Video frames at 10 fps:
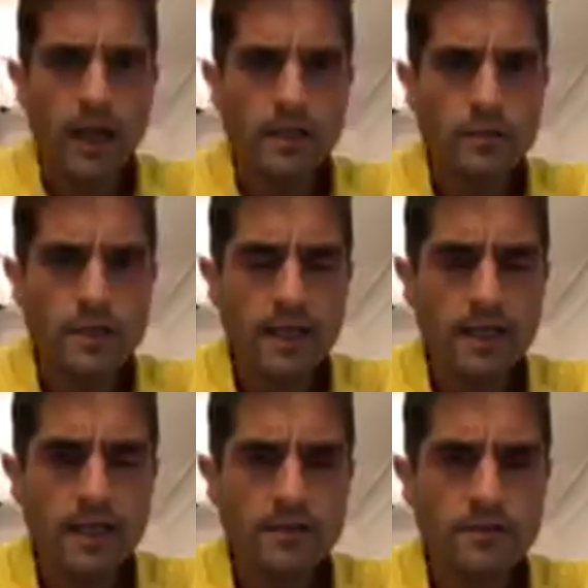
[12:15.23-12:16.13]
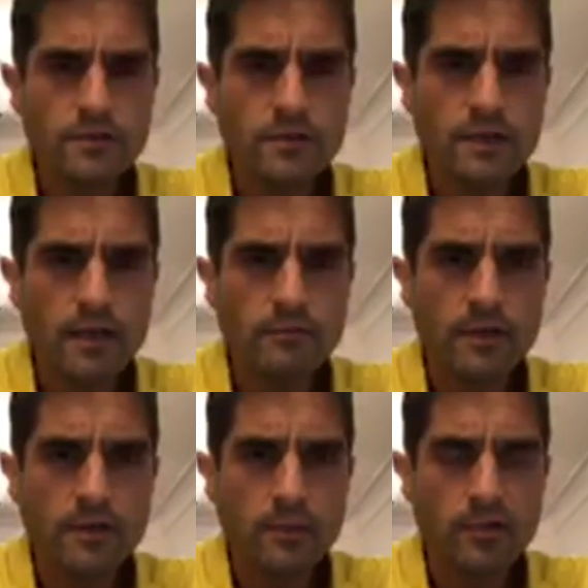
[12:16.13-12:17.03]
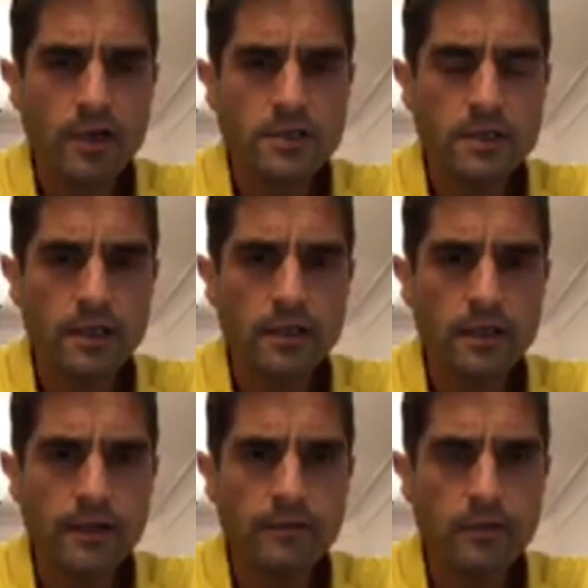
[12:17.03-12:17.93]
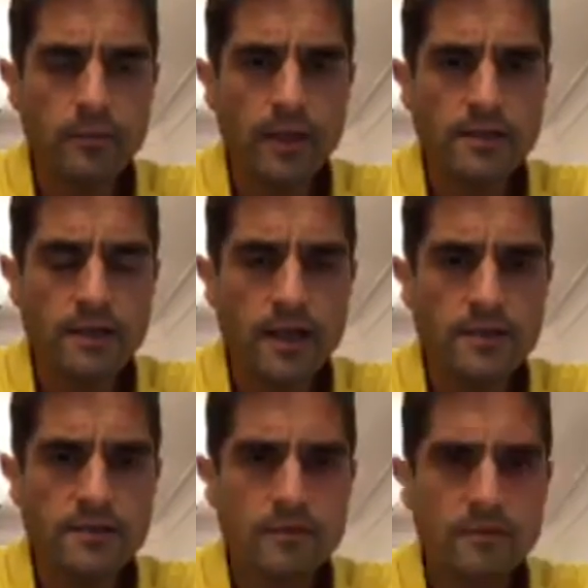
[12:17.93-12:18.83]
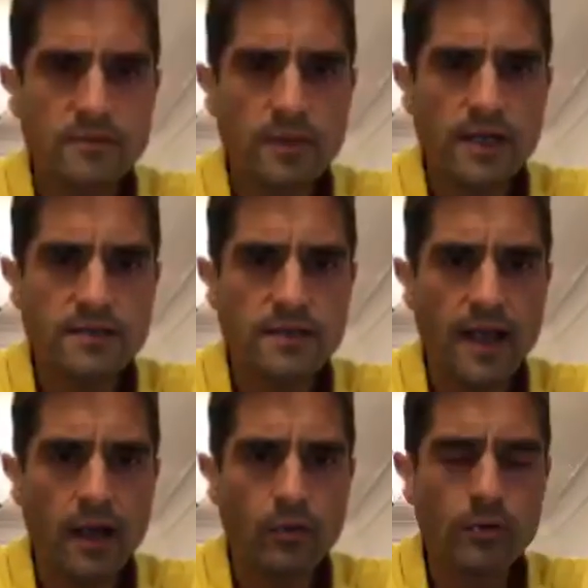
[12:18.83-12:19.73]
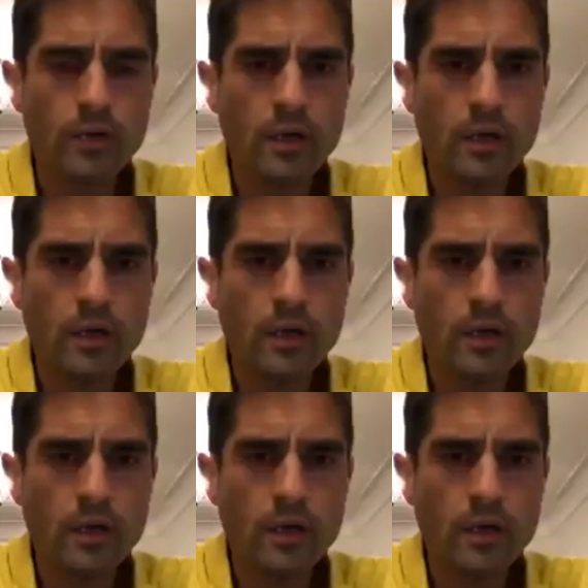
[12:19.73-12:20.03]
and you take it, it doesn't just get rid of the depression, it can leave you a bit dazed and spaced out.